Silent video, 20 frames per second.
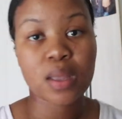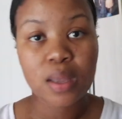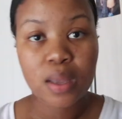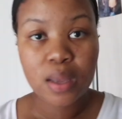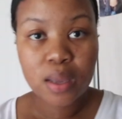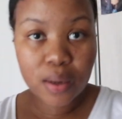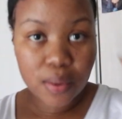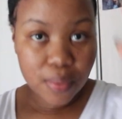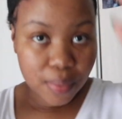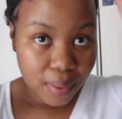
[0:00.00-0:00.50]

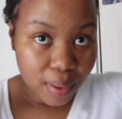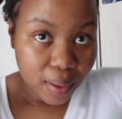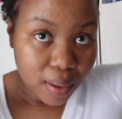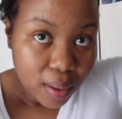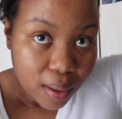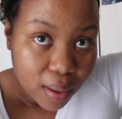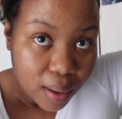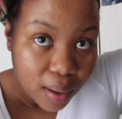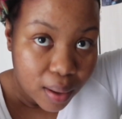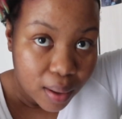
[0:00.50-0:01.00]
Anyway,
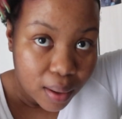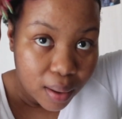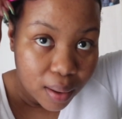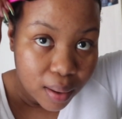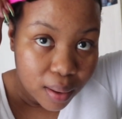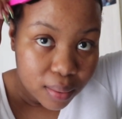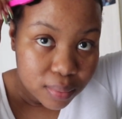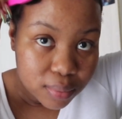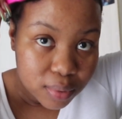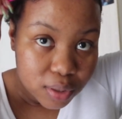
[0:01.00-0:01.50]

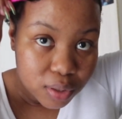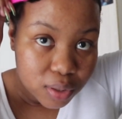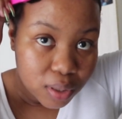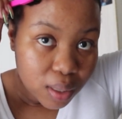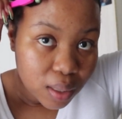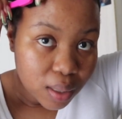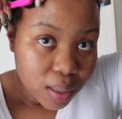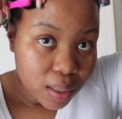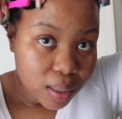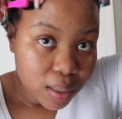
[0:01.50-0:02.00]
I'm just
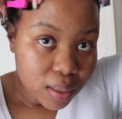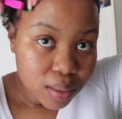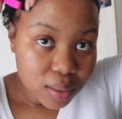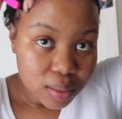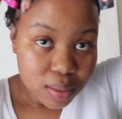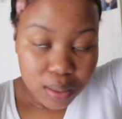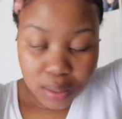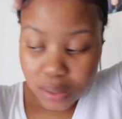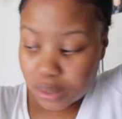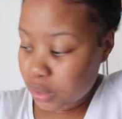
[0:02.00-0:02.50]
trying to lay
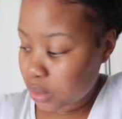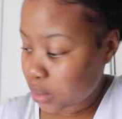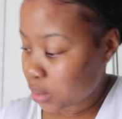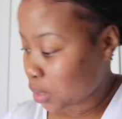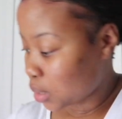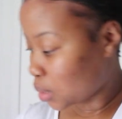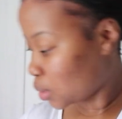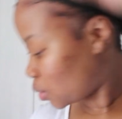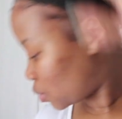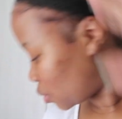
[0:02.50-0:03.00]
these edges,
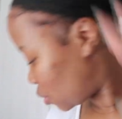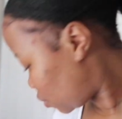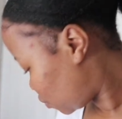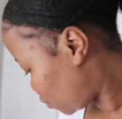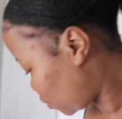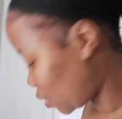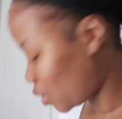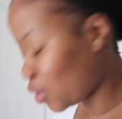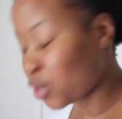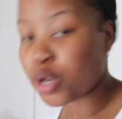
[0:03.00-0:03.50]
and they're not
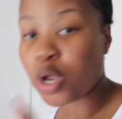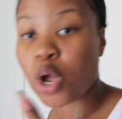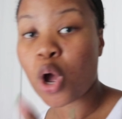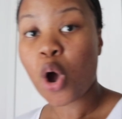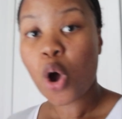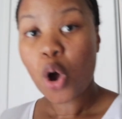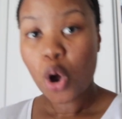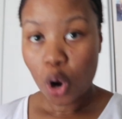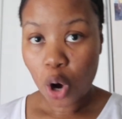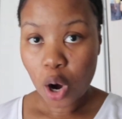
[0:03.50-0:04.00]
really
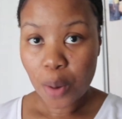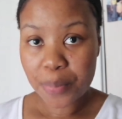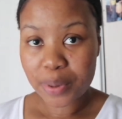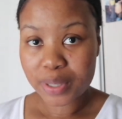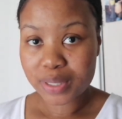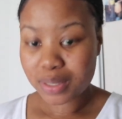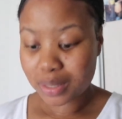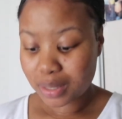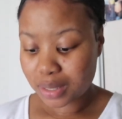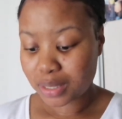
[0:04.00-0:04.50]

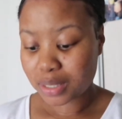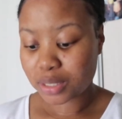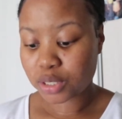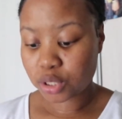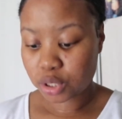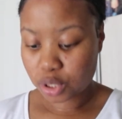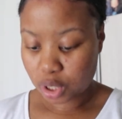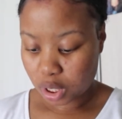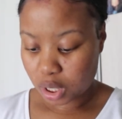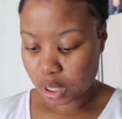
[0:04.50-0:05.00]
cooperating because I
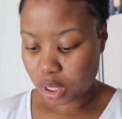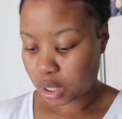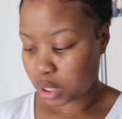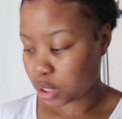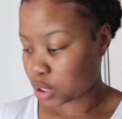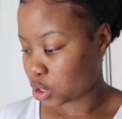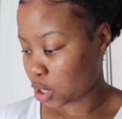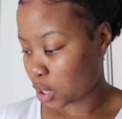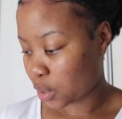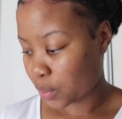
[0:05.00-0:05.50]
just got out of the
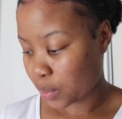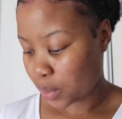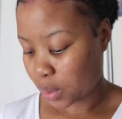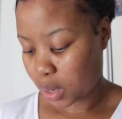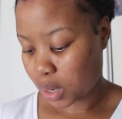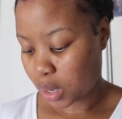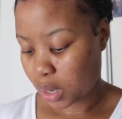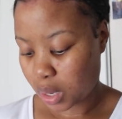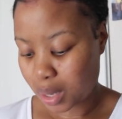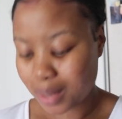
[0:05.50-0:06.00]

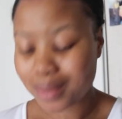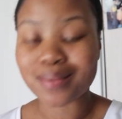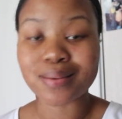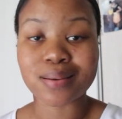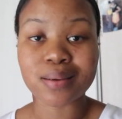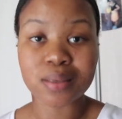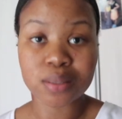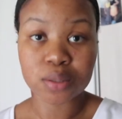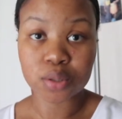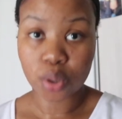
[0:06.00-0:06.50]
shower
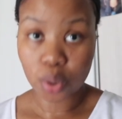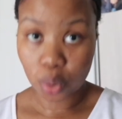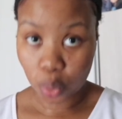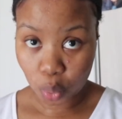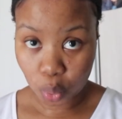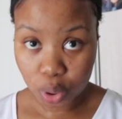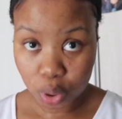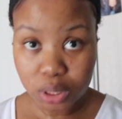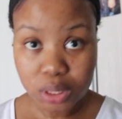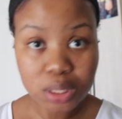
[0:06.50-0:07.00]
and it's
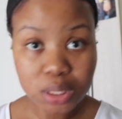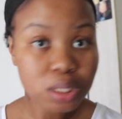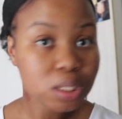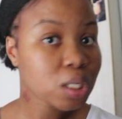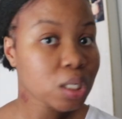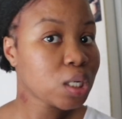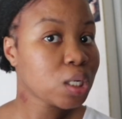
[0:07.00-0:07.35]
hot.